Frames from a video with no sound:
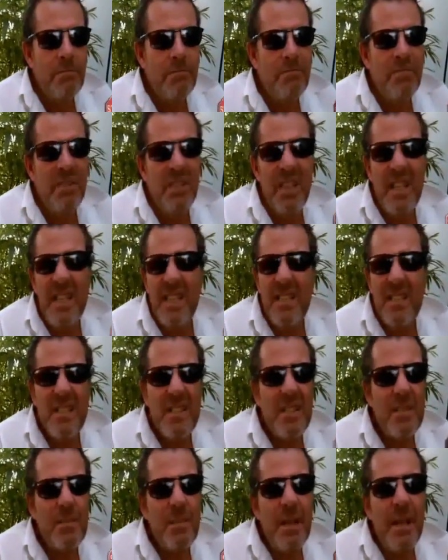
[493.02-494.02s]
police
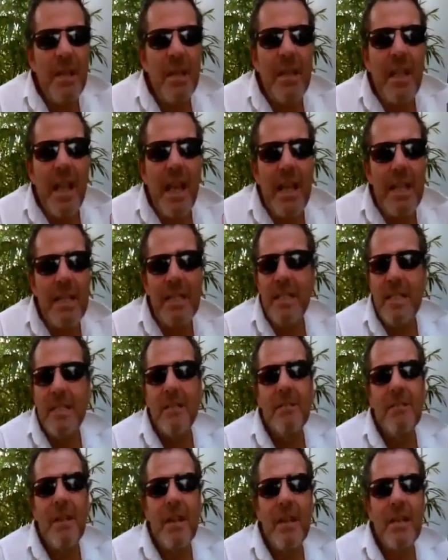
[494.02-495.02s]
just being lazy
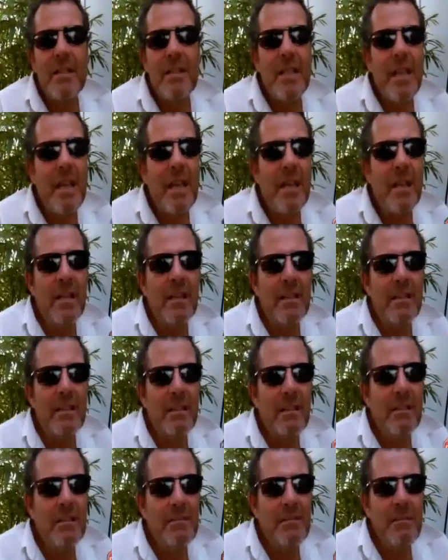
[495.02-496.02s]
around
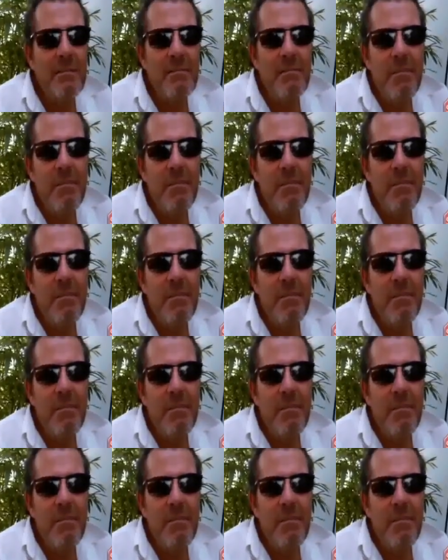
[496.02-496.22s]
town,